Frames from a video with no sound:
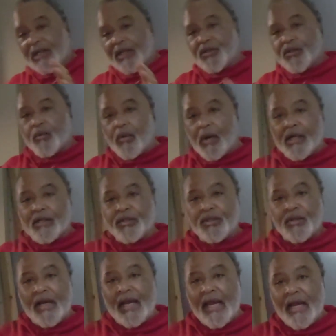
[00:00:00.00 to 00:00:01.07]
that you wash
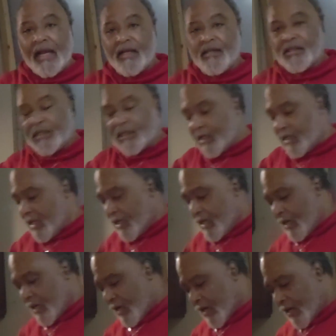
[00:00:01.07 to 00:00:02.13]
your hands,
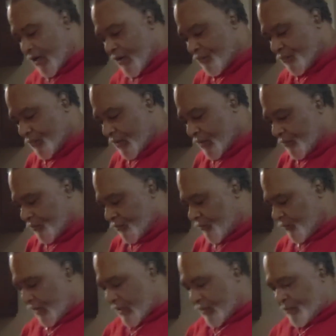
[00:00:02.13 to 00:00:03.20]

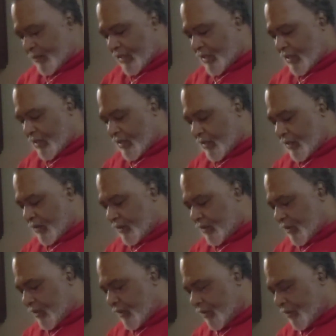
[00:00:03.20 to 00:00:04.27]
is
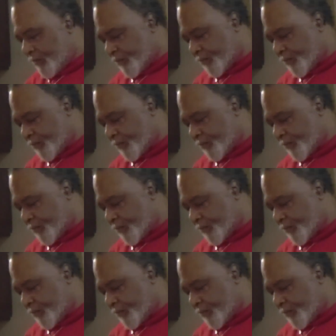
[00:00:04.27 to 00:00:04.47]
because